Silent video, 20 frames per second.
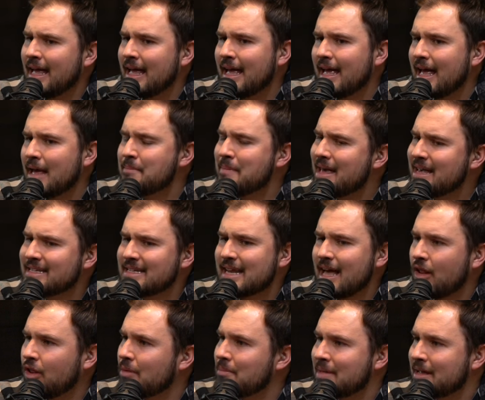it makes it
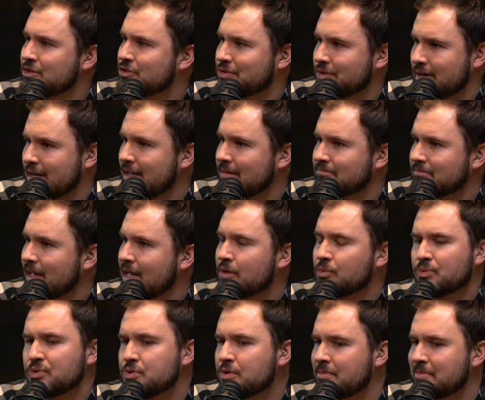elementary and
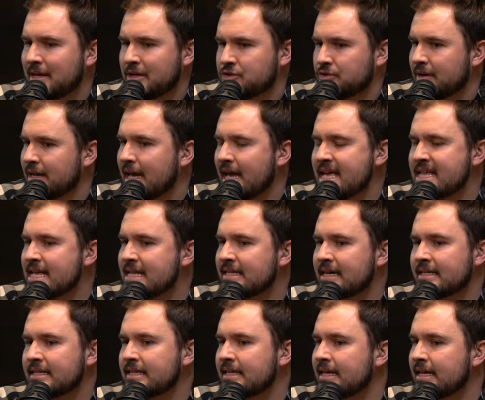rudimentary. It, it
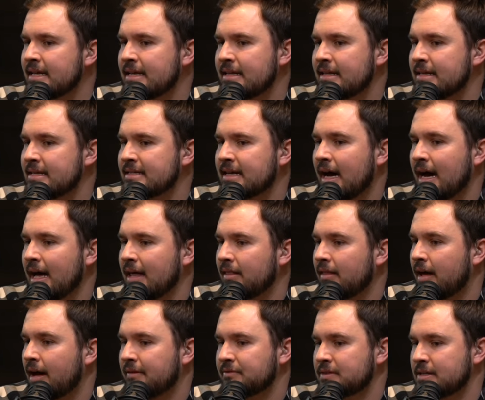doesn't get into these high
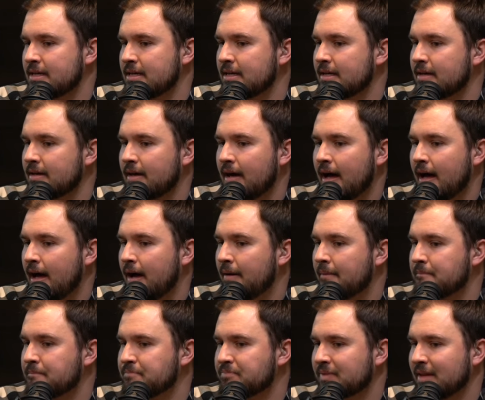lofty
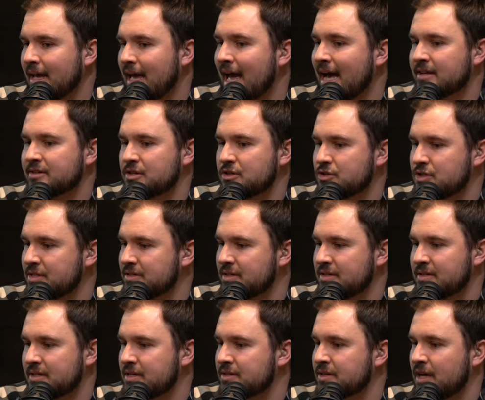um,
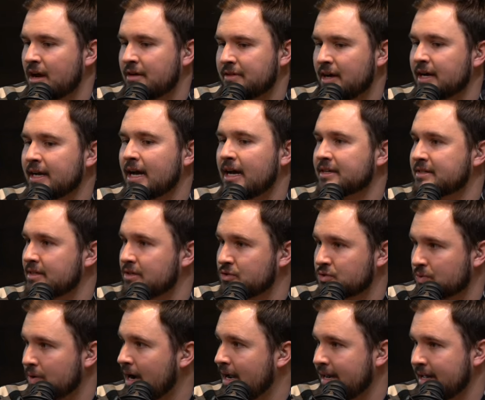exegesis of Augustine's
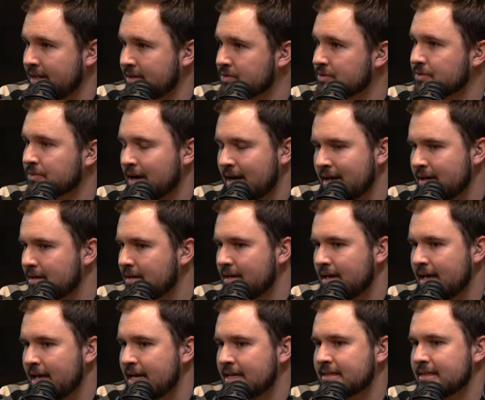writings, right?
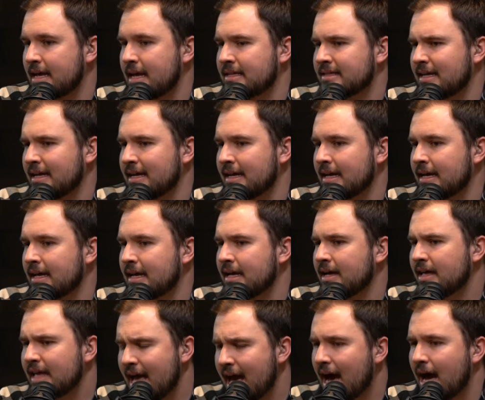It's it's like,
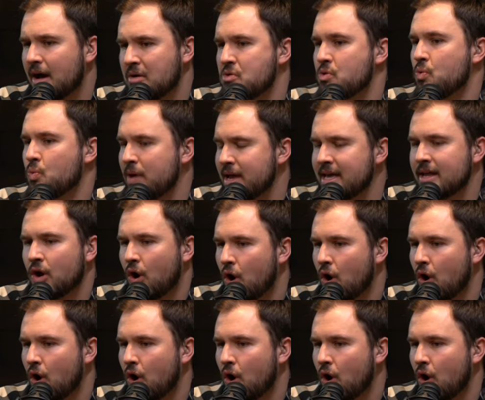yeah, we can